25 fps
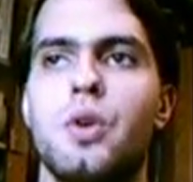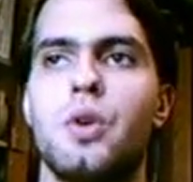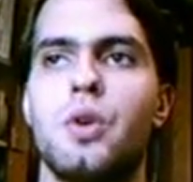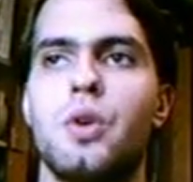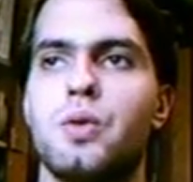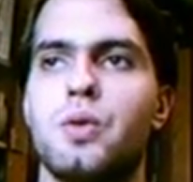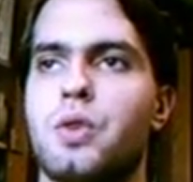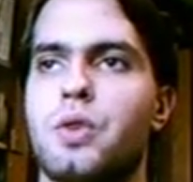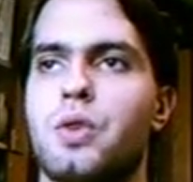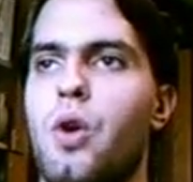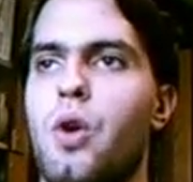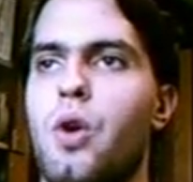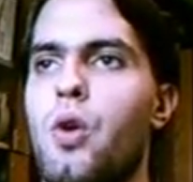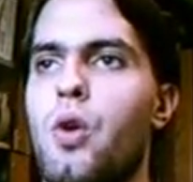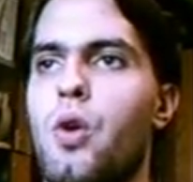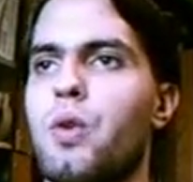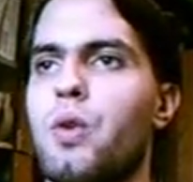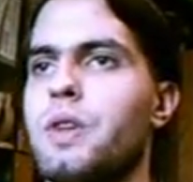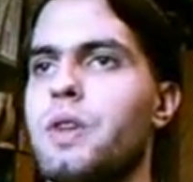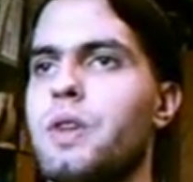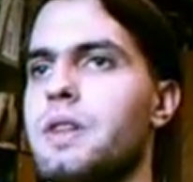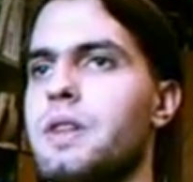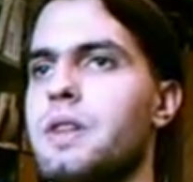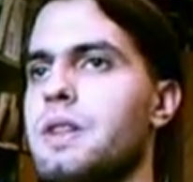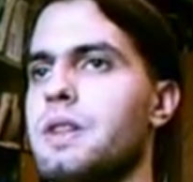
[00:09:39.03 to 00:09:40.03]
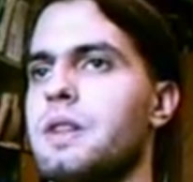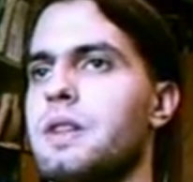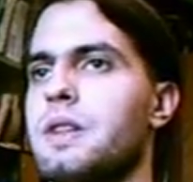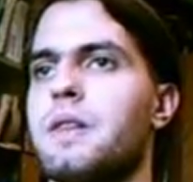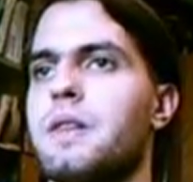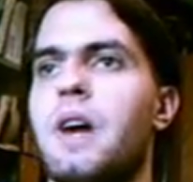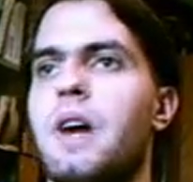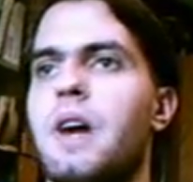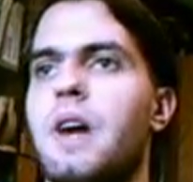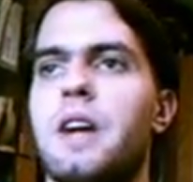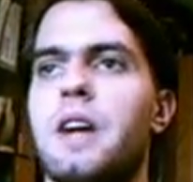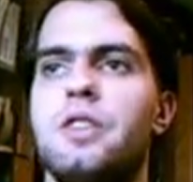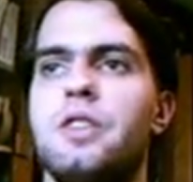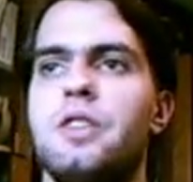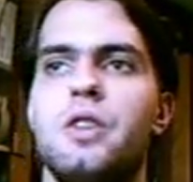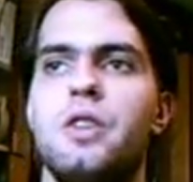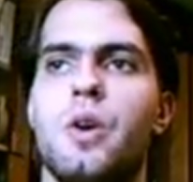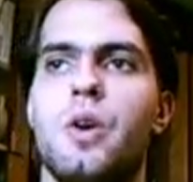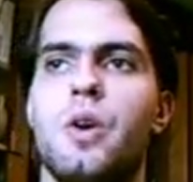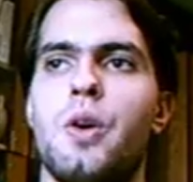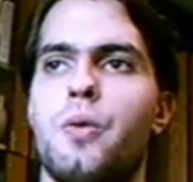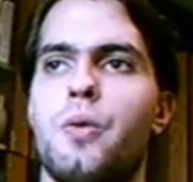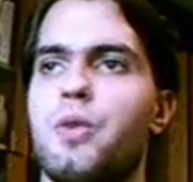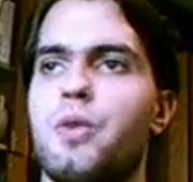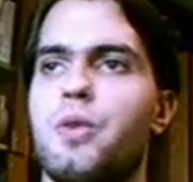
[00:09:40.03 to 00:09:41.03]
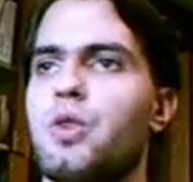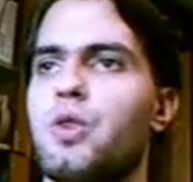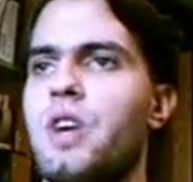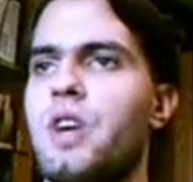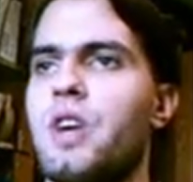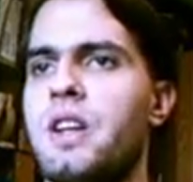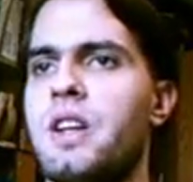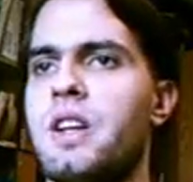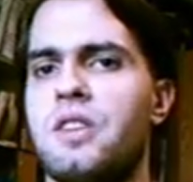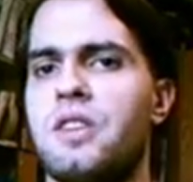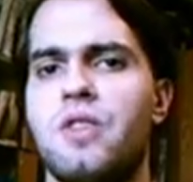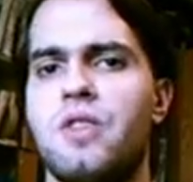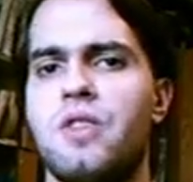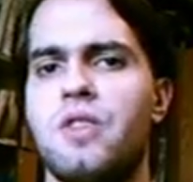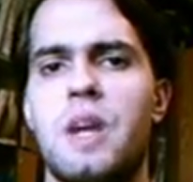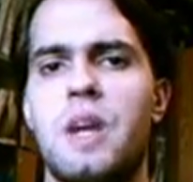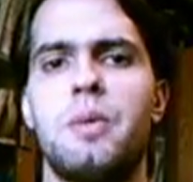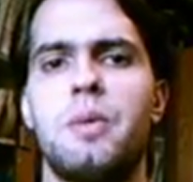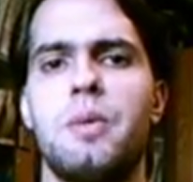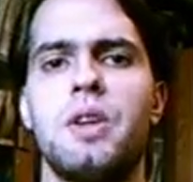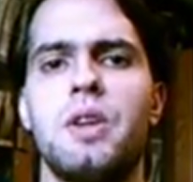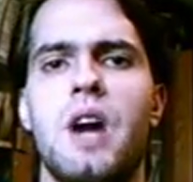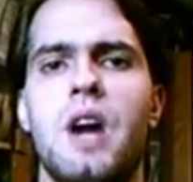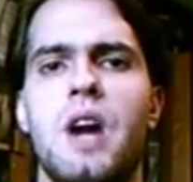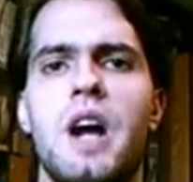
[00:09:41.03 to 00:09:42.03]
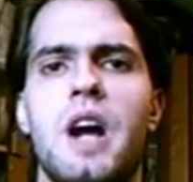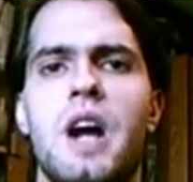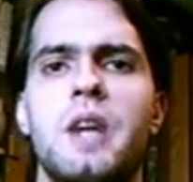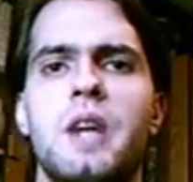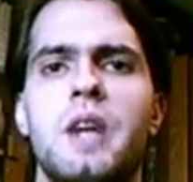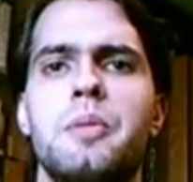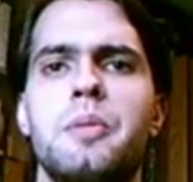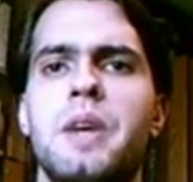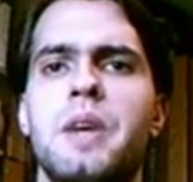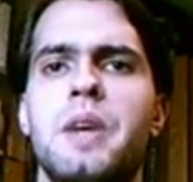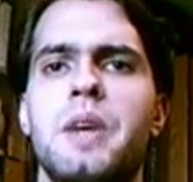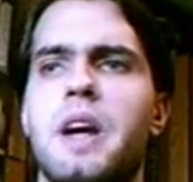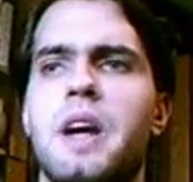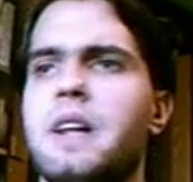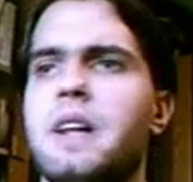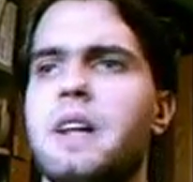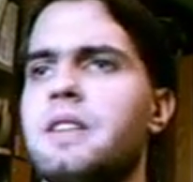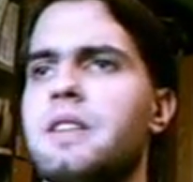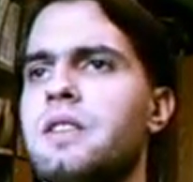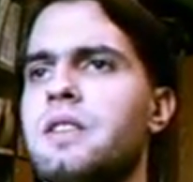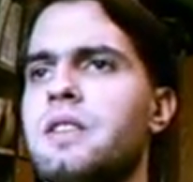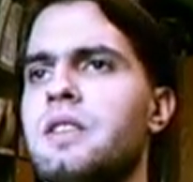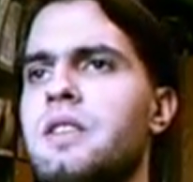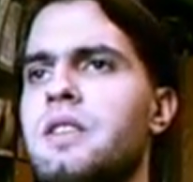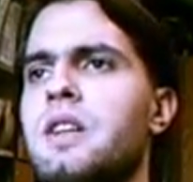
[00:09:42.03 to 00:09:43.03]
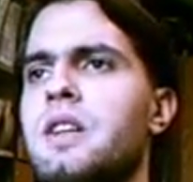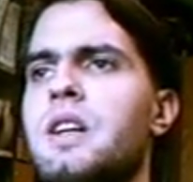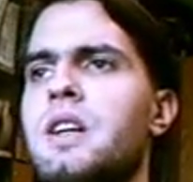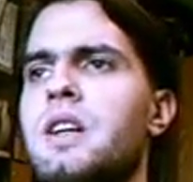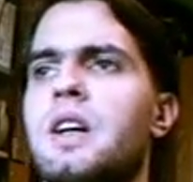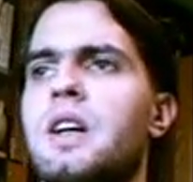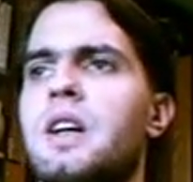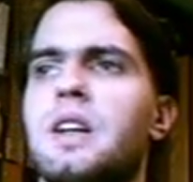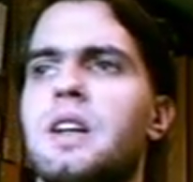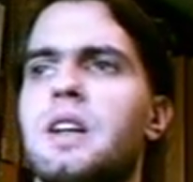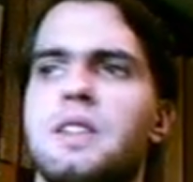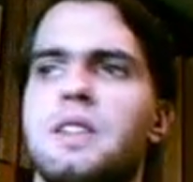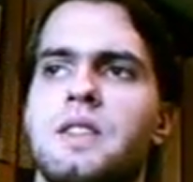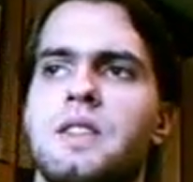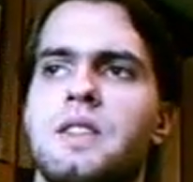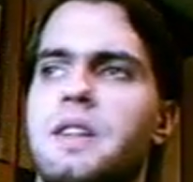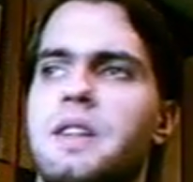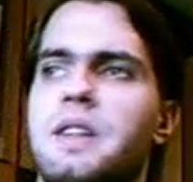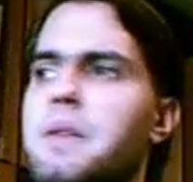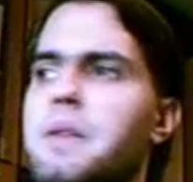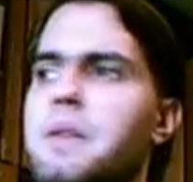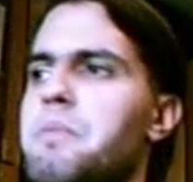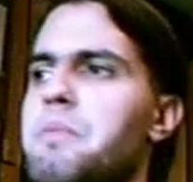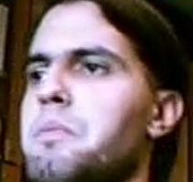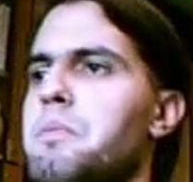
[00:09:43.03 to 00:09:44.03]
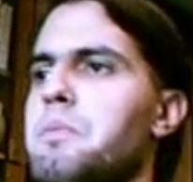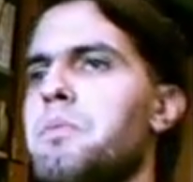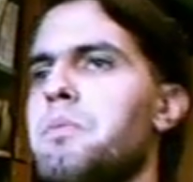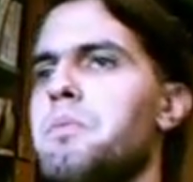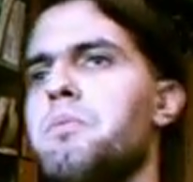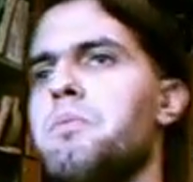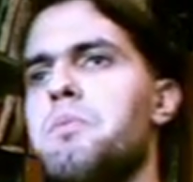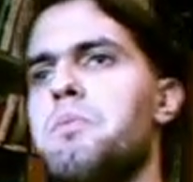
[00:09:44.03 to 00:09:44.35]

those whole idea of Ukrainian rebel army and the